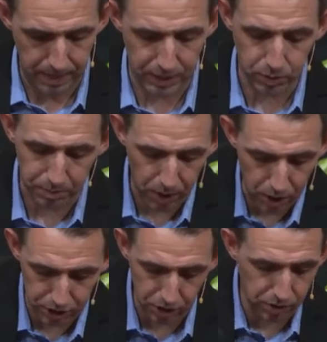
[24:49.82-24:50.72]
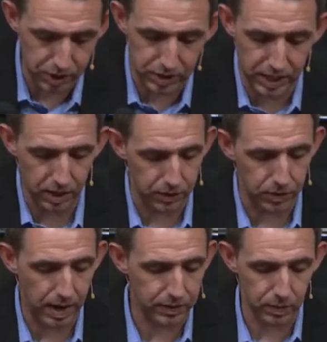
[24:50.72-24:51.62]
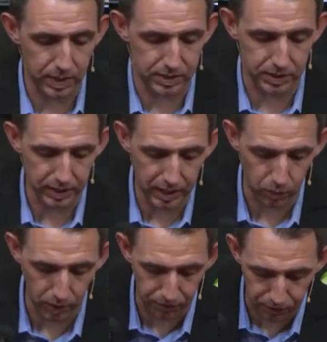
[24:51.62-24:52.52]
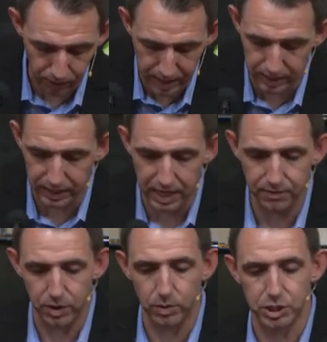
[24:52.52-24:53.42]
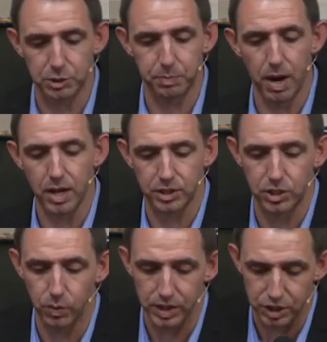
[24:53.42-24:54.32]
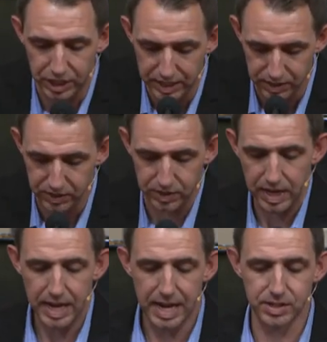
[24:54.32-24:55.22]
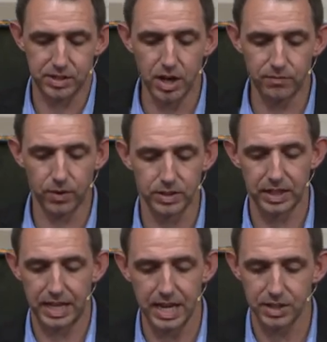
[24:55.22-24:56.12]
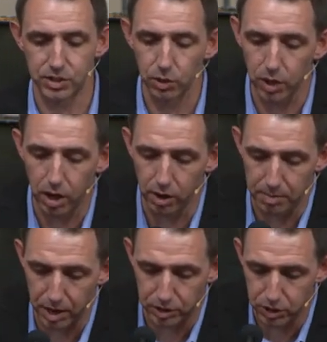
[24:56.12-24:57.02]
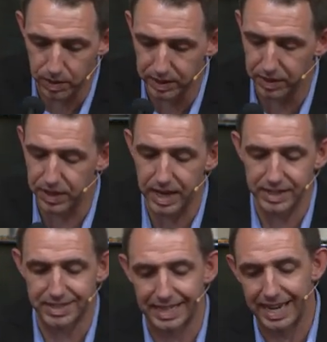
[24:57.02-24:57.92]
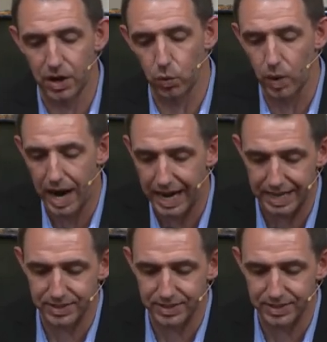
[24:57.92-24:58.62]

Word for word: That's what Paul shows us here and throughout the rest of the letter. We're free to live in response to what Jesus has done for us. Again, it's no longer about doing the things to get right.